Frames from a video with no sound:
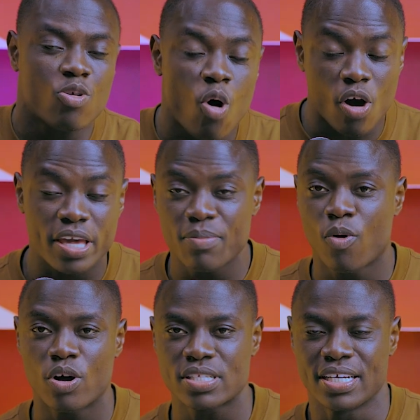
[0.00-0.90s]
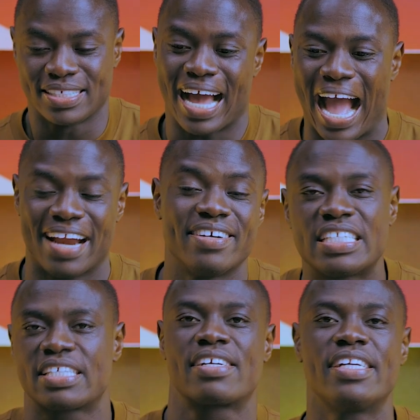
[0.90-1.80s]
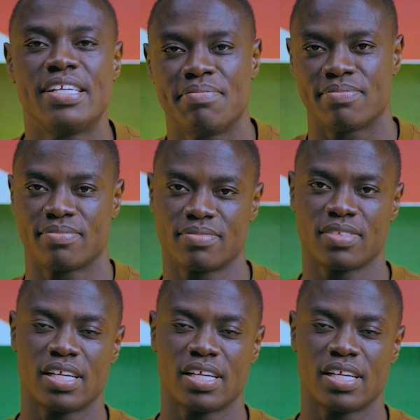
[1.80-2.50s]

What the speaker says: Call him what? The Irish cream.